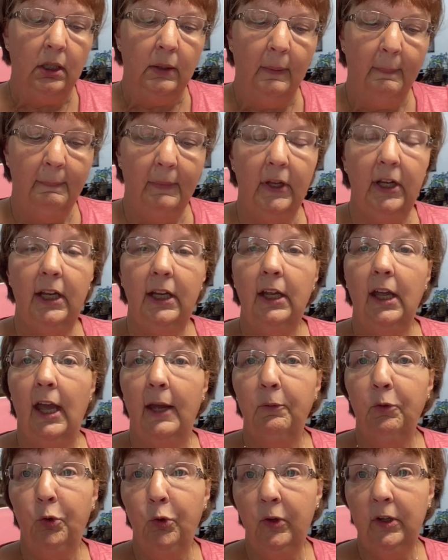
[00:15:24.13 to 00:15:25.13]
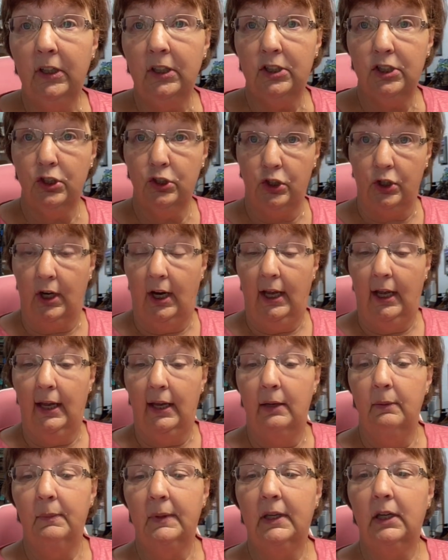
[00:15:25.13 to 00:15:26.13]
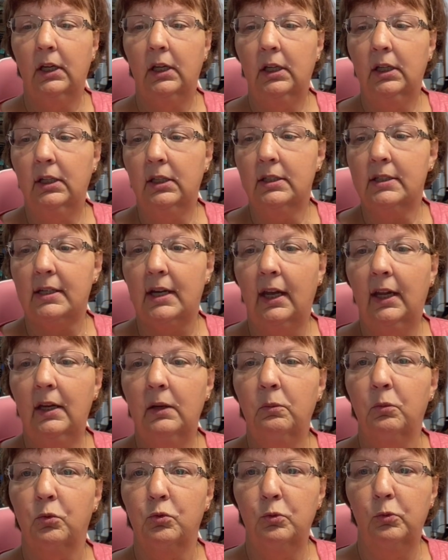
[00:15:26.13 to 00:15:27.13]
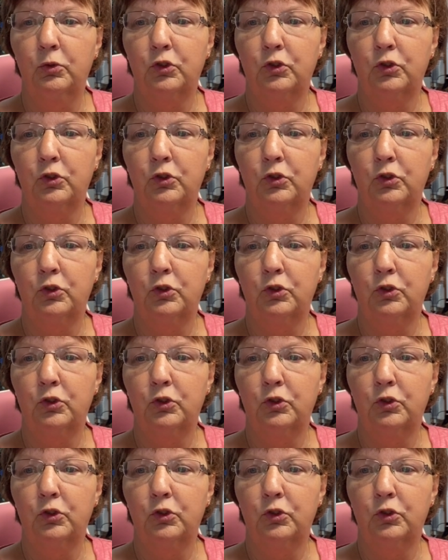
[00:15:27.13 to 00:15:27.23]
But I'm going to try because I am